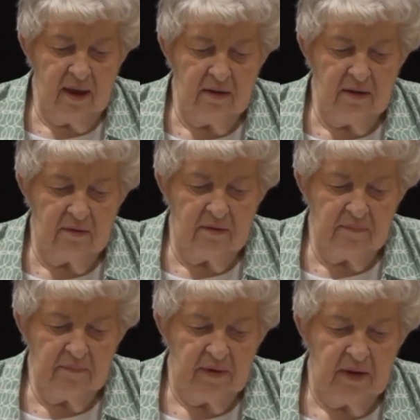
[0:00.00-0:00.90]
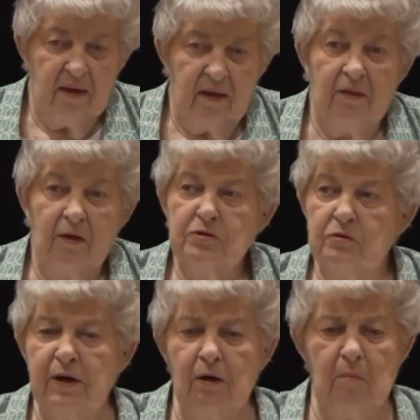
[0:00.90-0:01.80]
And uh,
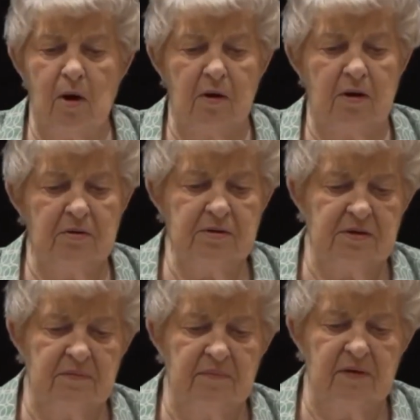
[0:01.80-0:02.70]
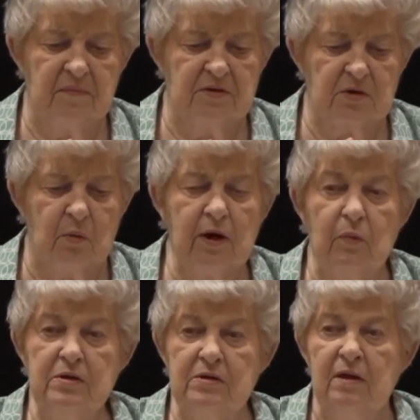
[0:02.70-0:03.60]
those trail markers,
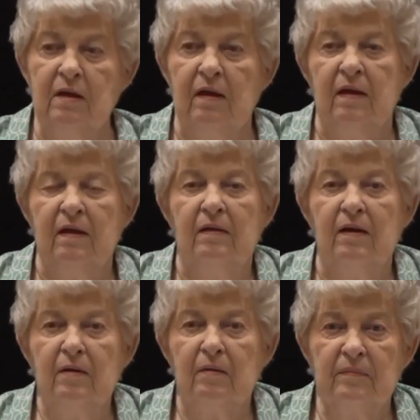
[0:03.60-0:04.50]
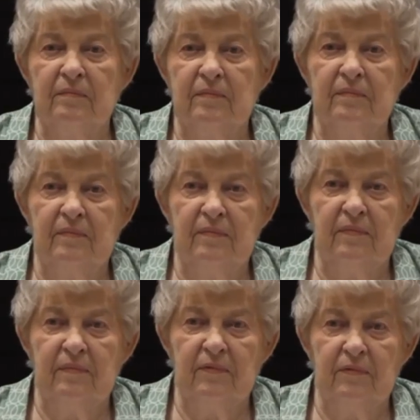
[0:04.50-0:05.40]
square ones, uh,
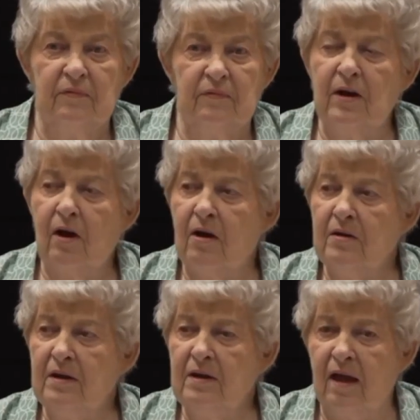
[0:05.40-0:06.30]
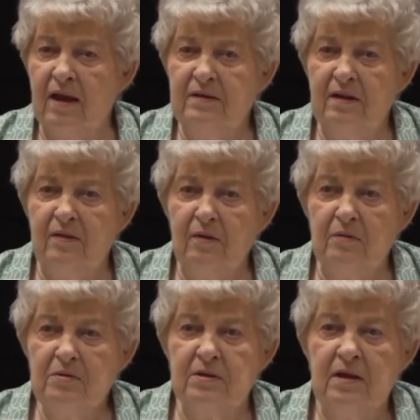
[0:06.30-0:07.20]
Fred Hardin and I did
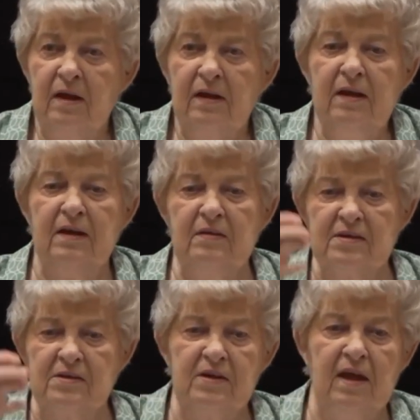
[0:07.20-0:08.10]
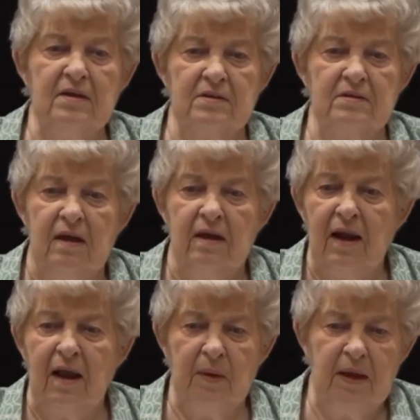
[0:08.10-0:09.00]
those. He did the stakes,
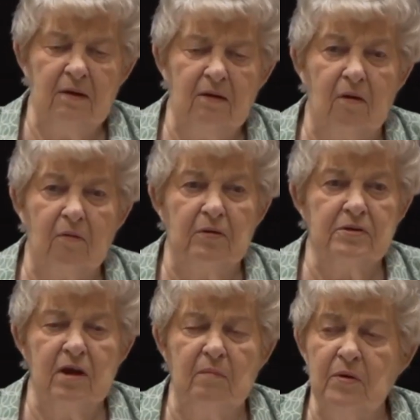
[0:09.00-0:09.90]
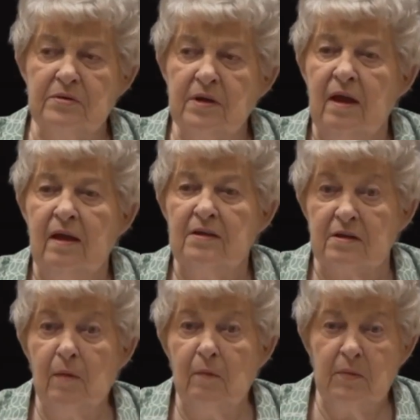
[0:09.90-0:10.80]
and I painted all those numbers.
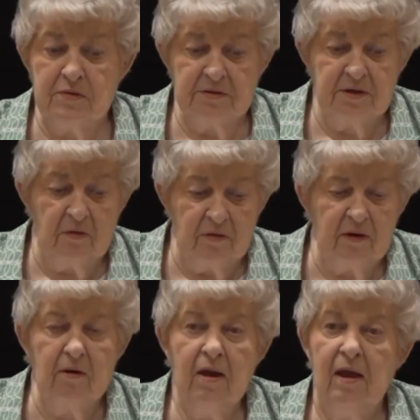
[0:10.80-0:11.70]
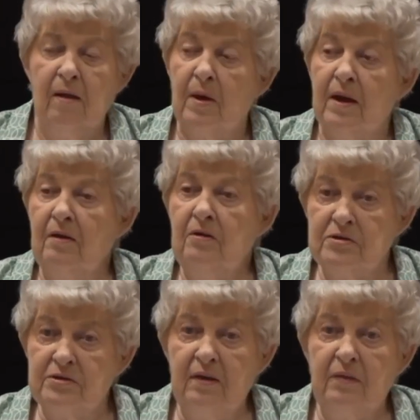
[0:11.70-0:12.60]
Some of them are still there, but I
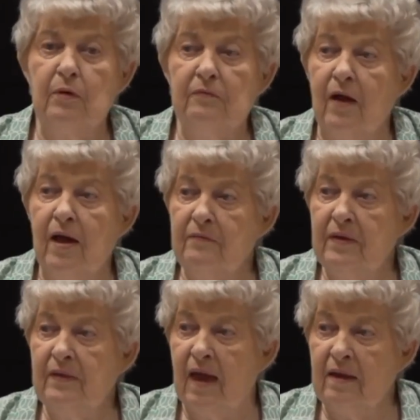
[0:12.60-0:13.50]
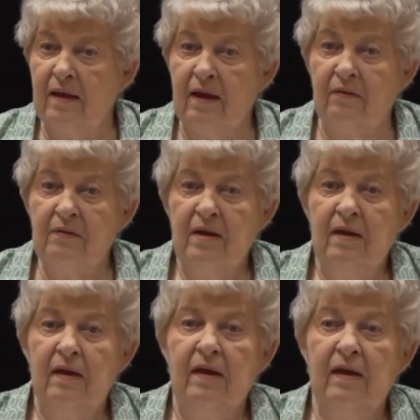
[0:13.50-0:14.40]
understand they're reviving that now.